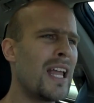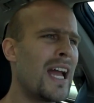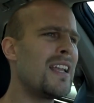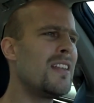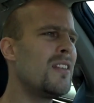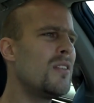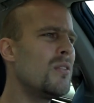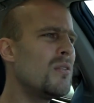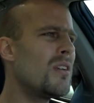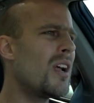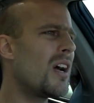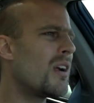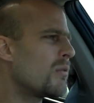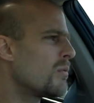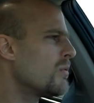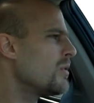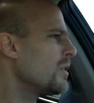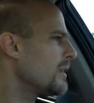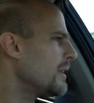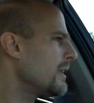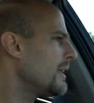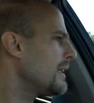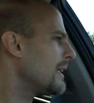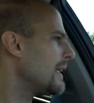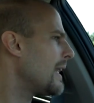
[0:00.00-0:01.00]
they do not
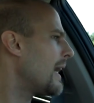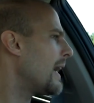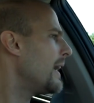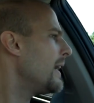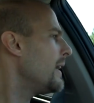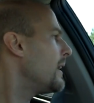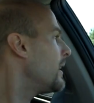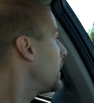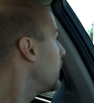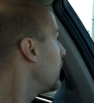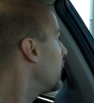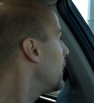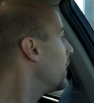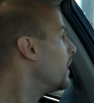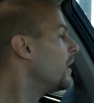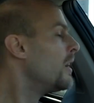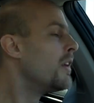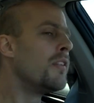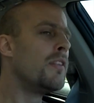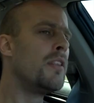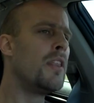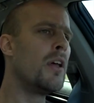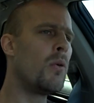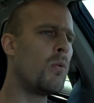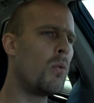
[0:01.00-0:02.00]
really like
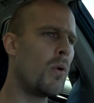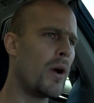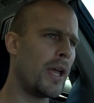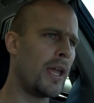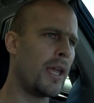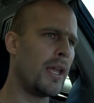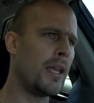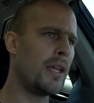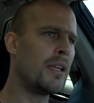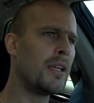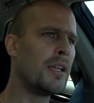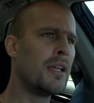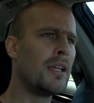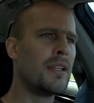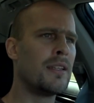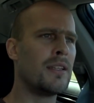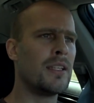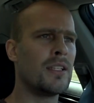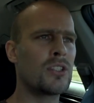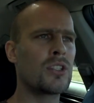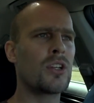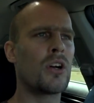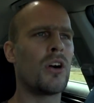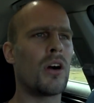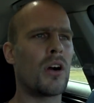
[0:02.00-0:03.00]
the way
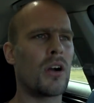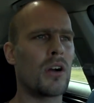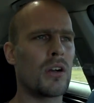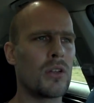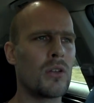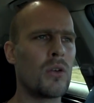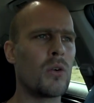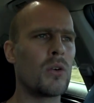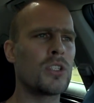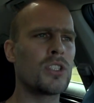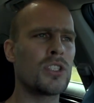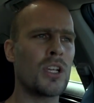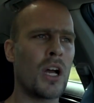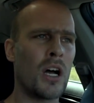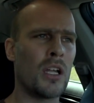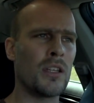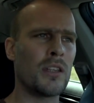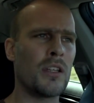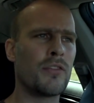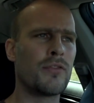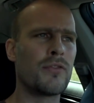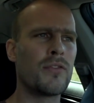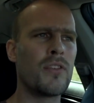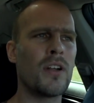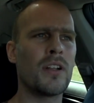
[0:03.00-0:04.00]
this car looks on
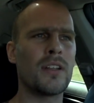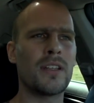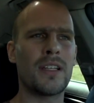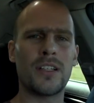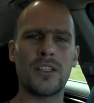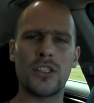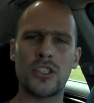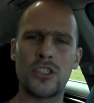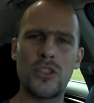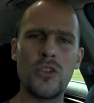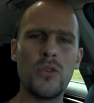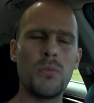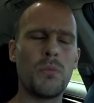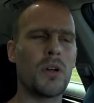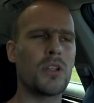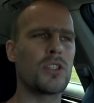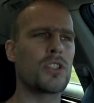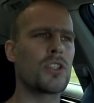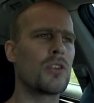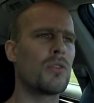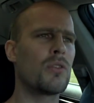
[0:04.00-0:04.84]
the front. There's too much